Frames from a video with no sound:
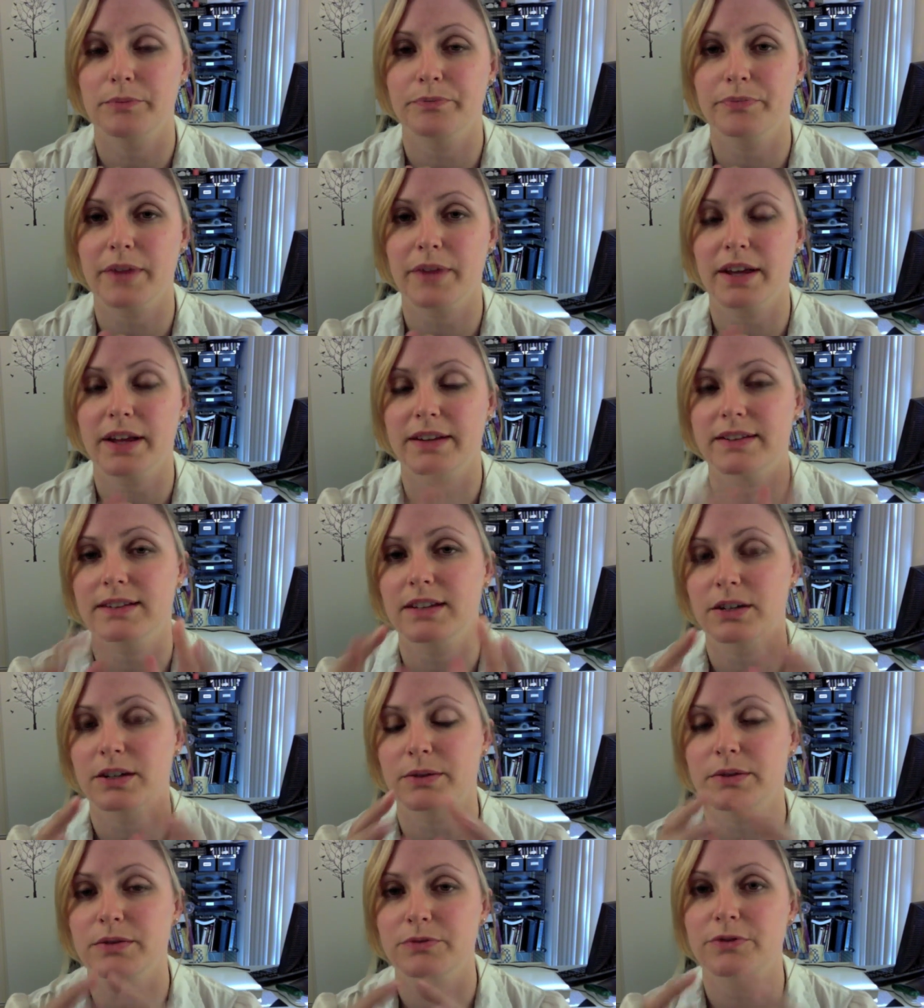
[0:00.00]
as
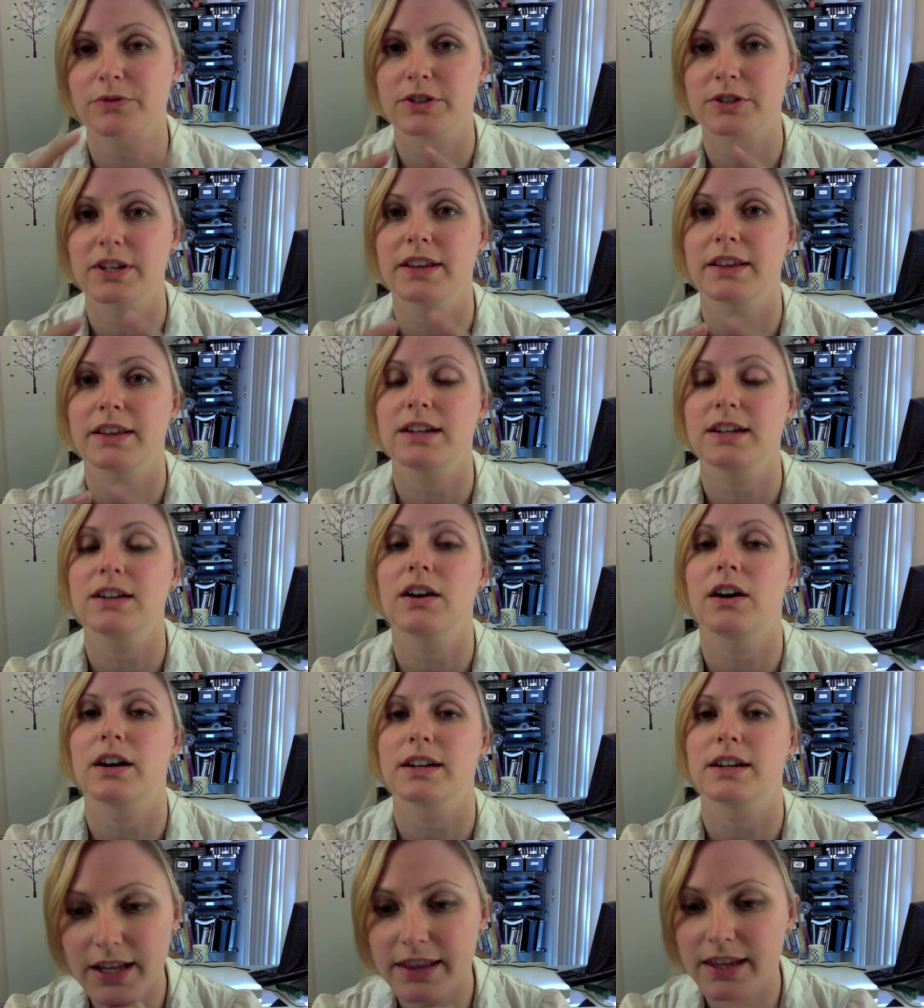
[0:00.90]
a fertility
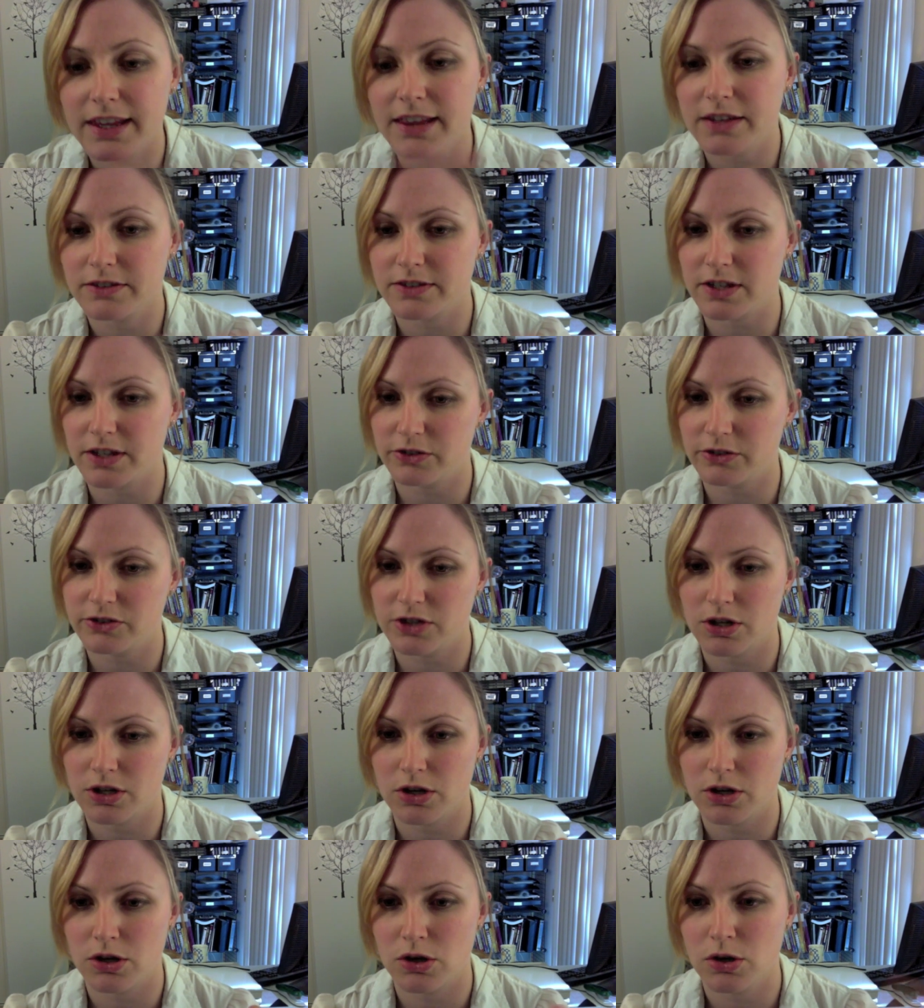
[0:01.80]
goddess. And then there's
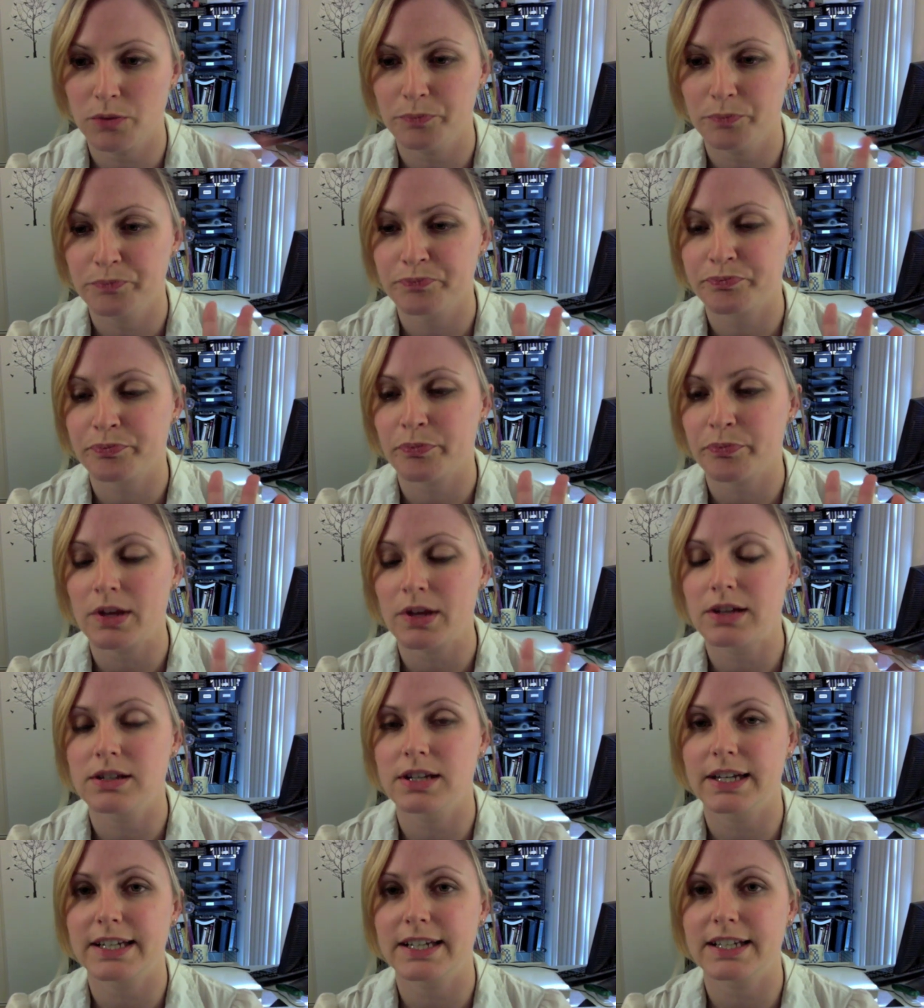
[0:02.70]
also
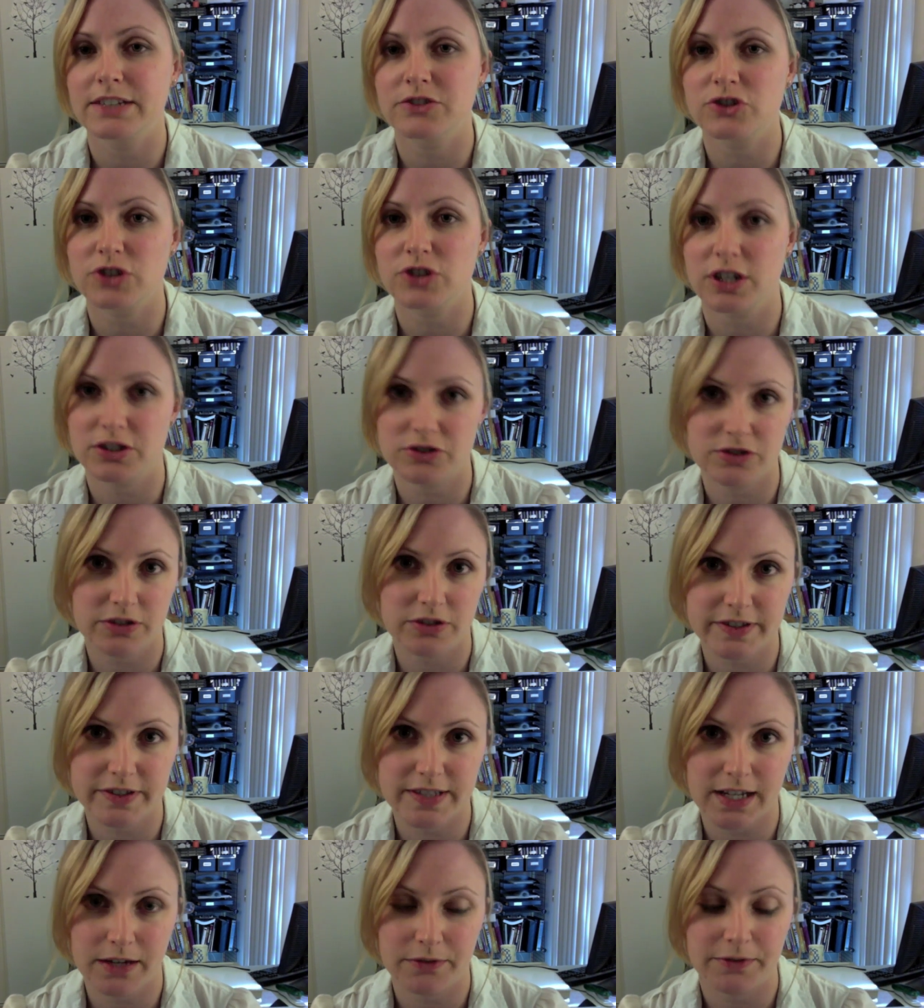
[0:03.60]
like instructional
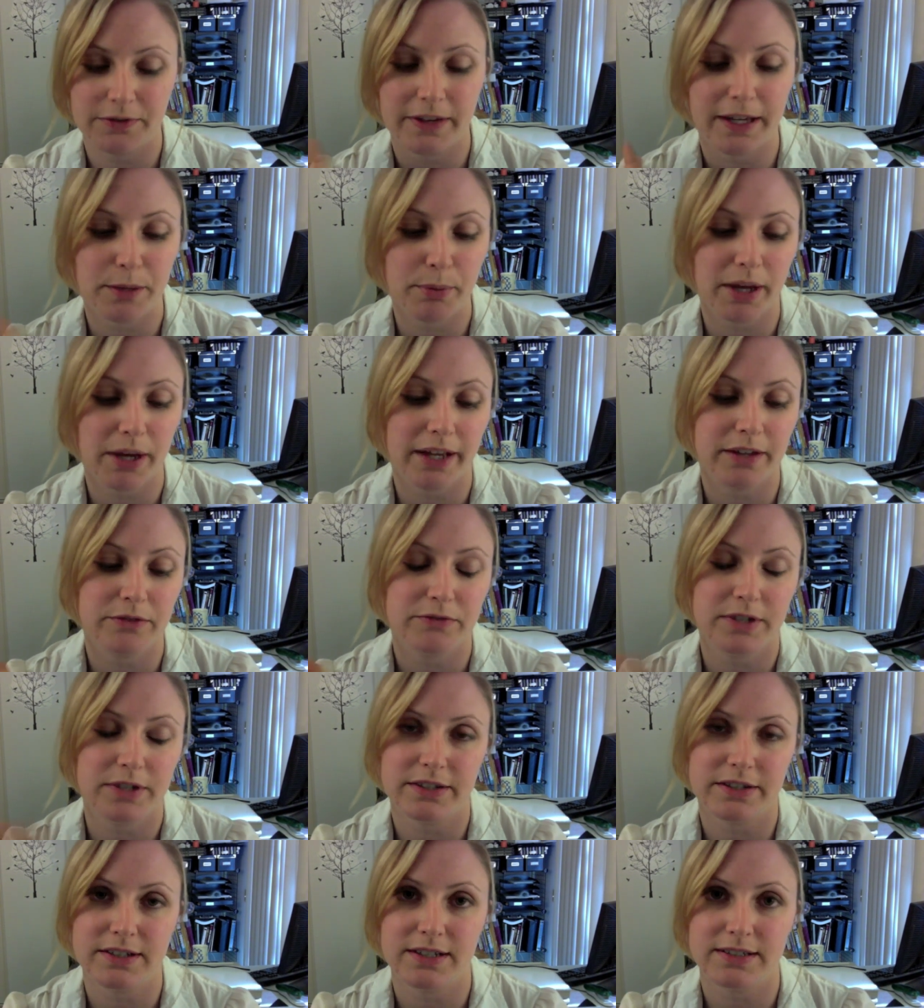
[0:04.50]
stuff, like back in
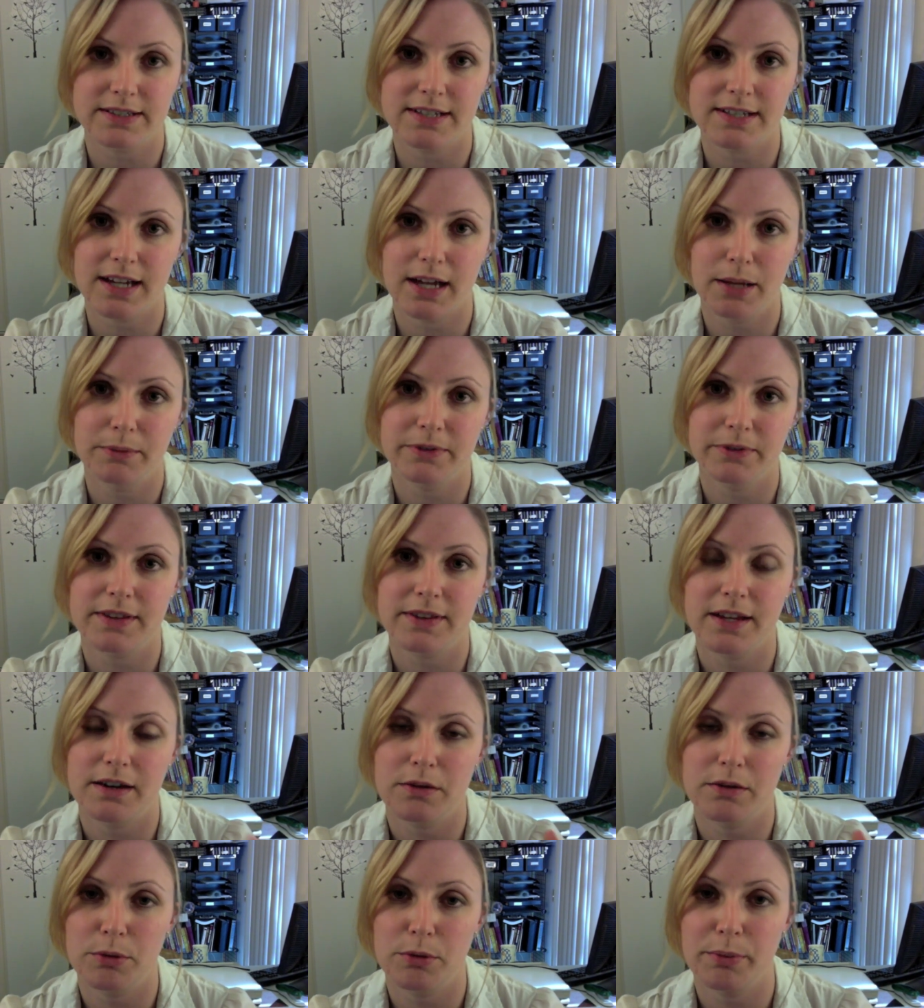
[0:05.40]
Renaissance times
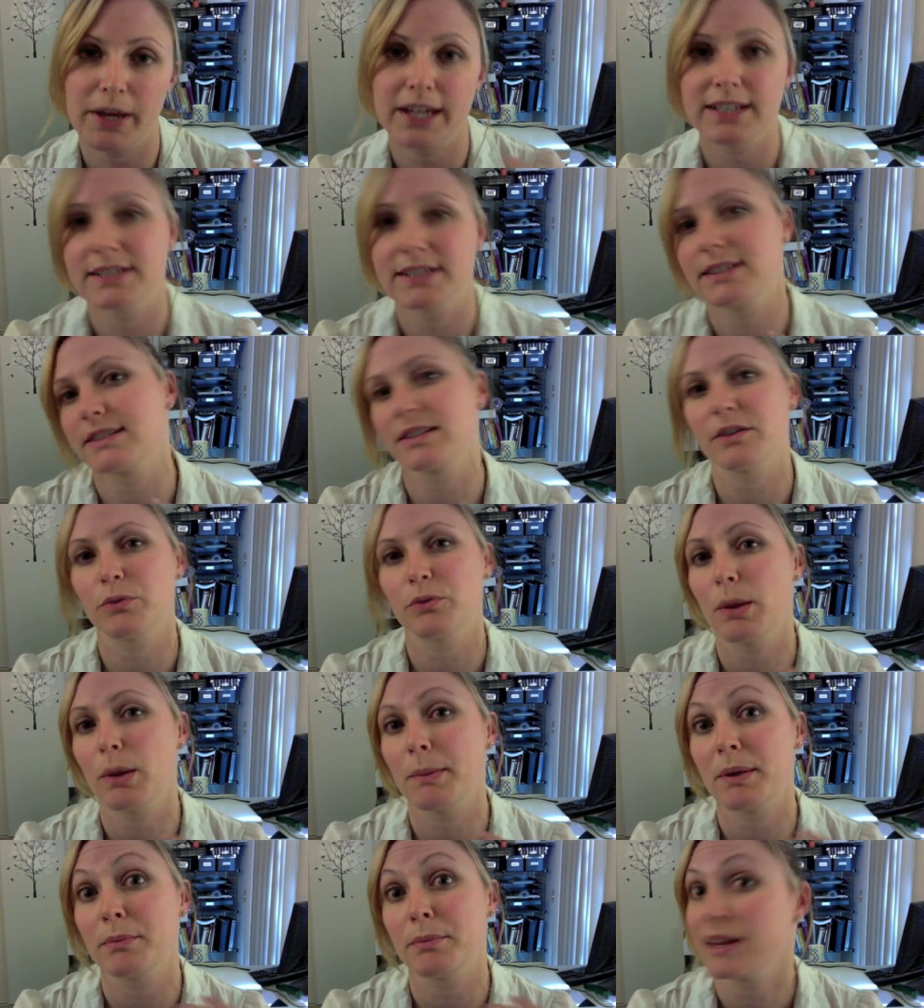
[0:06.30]
there were paintings of
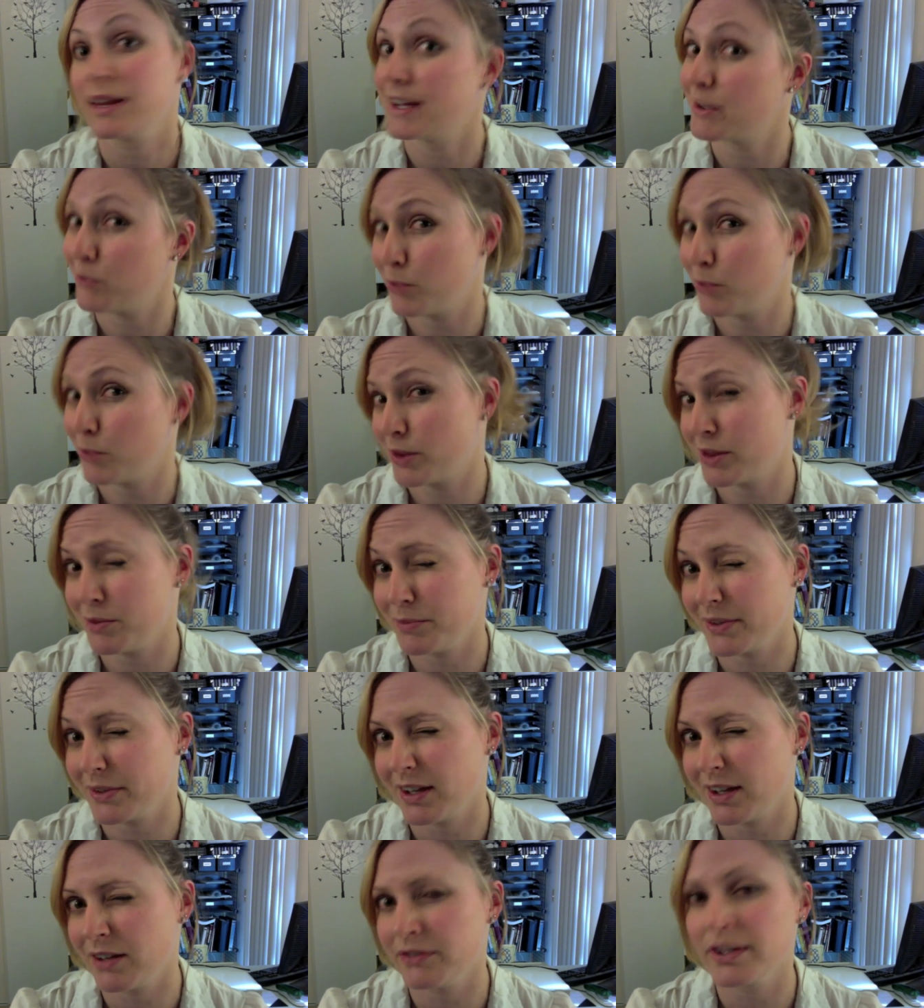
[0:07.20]
women playing with
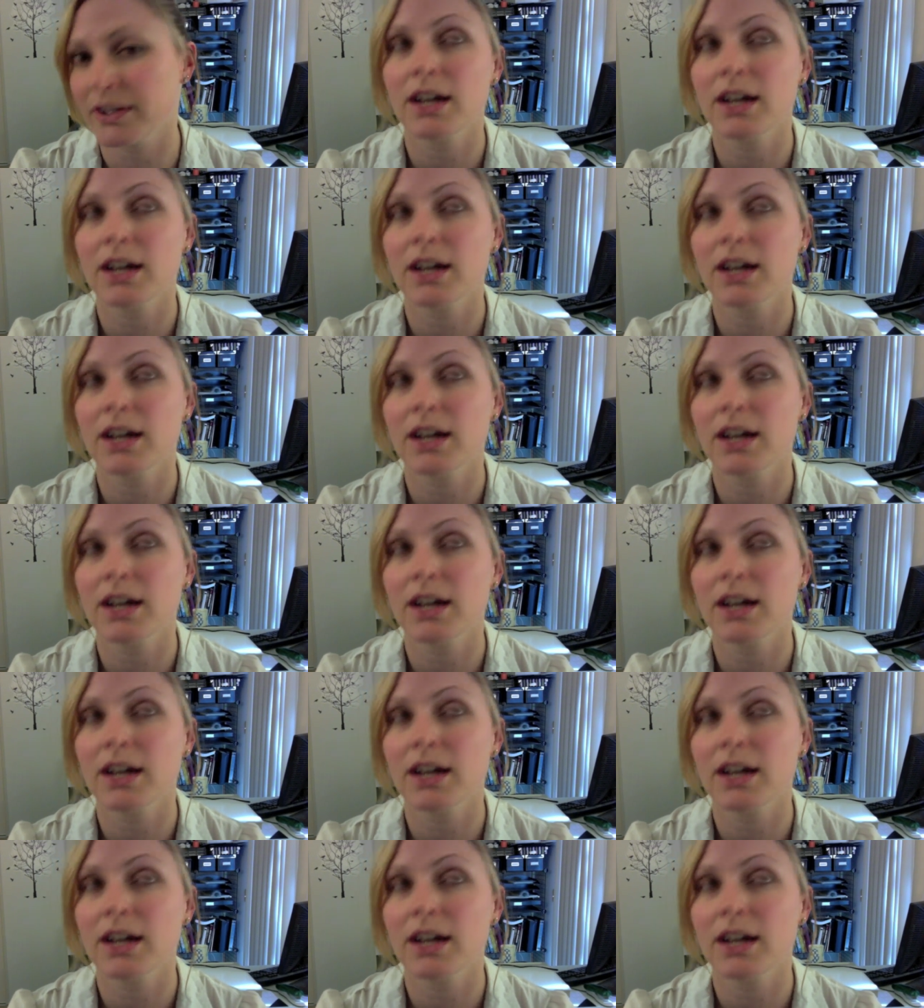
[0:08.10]
themselves